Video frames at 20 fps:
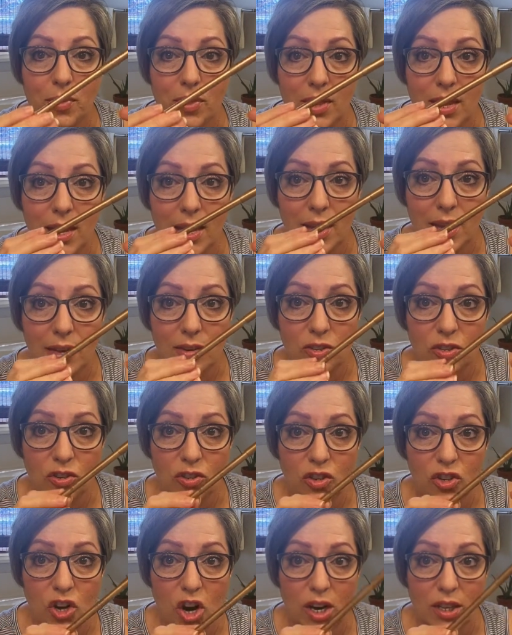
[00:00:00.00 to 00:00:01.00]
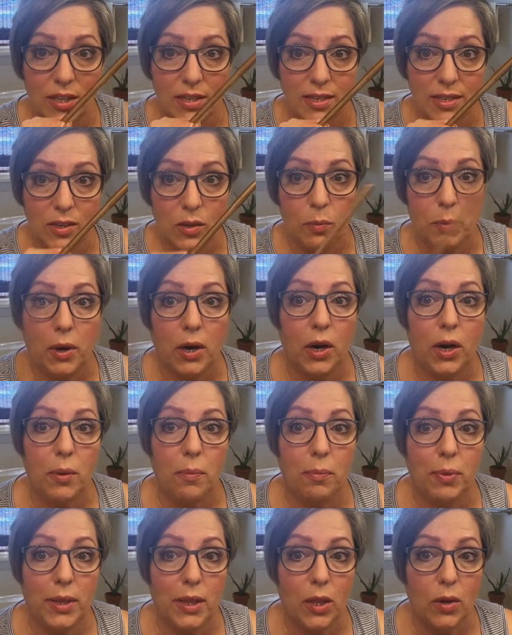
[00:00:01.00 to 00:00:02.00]
the Charlotte Tilbury
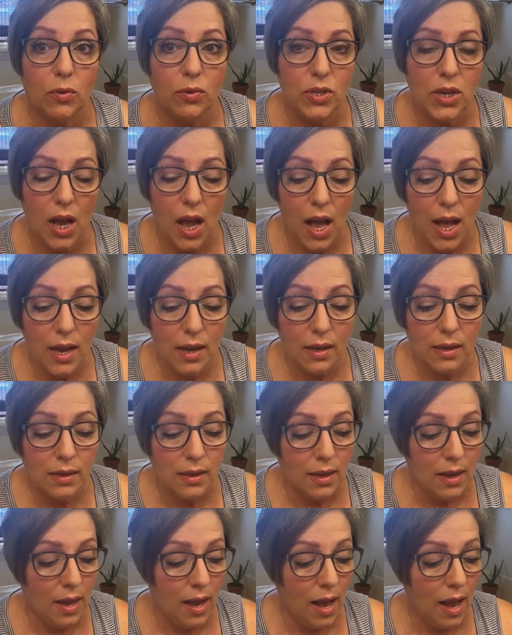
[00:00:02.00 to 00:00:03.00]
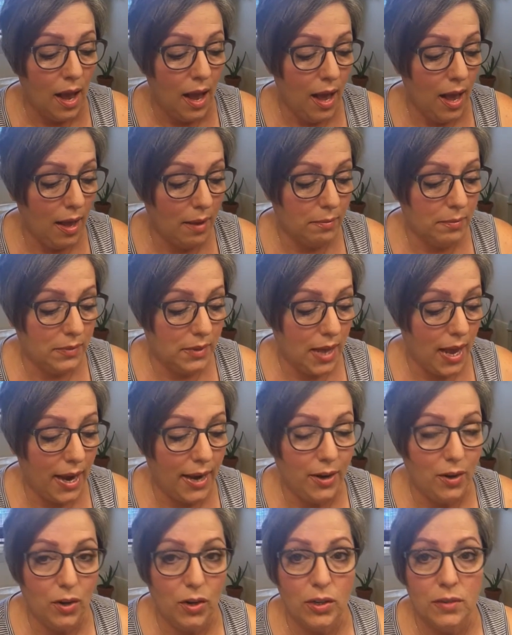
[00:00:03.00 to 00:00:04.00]
Pillow Talk
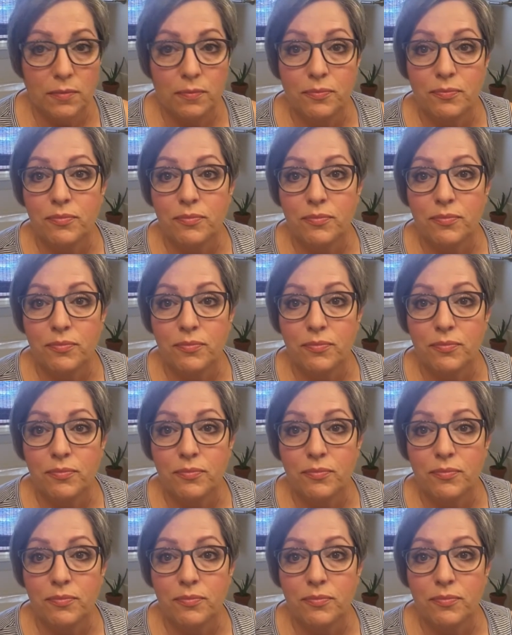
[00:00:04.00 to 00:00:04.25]
liner.